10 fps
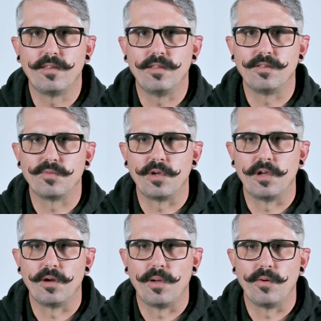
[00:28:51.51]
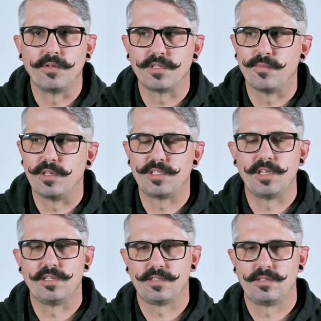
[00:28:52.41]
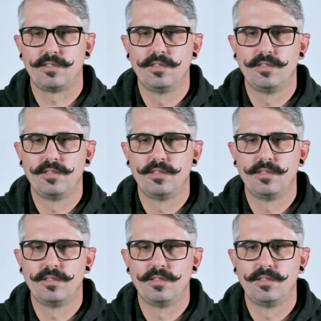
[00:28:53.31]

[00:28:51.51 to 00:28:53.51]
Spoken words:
This is what you hear about when somebody says